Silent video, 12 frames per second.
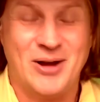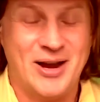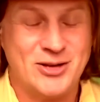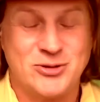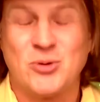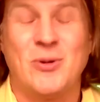
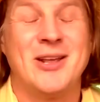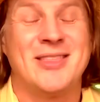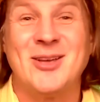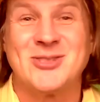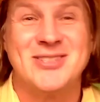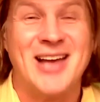extra
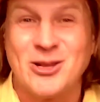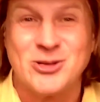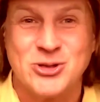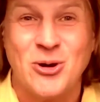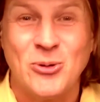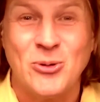
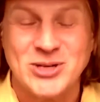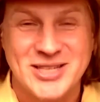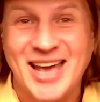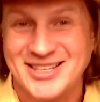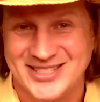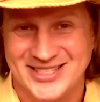$20,000 you owe in
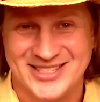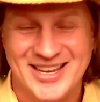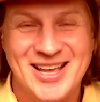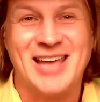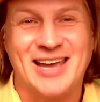taxes.